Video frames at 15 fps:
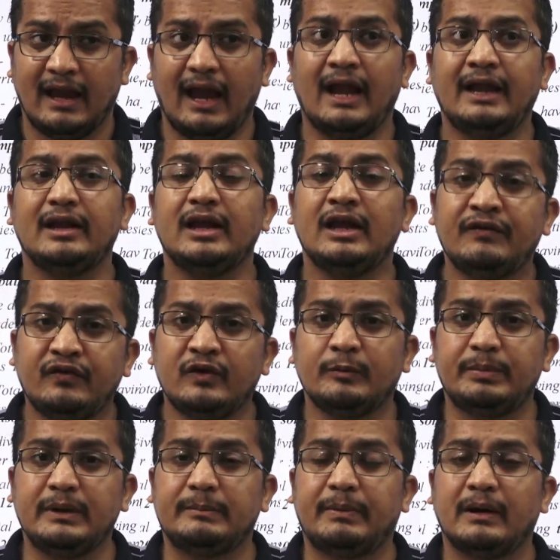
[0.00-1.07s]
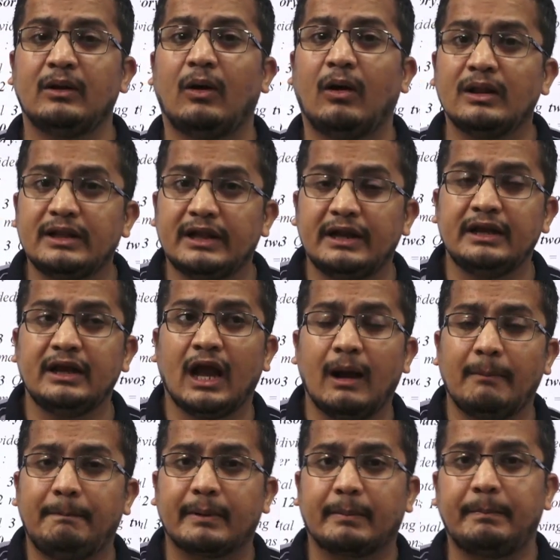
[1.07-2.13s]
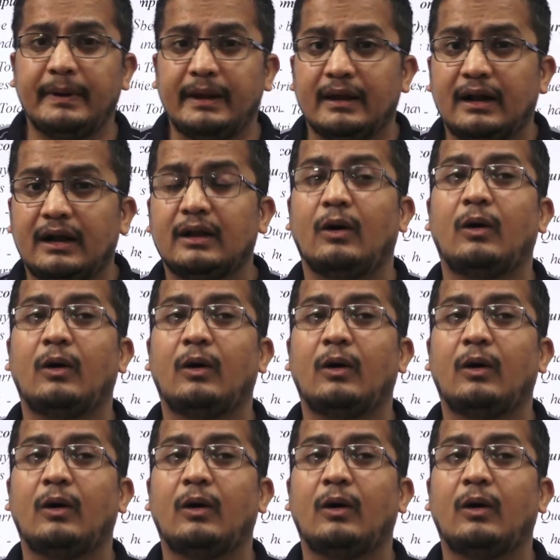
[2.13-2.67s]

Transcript: and if you people already have prepared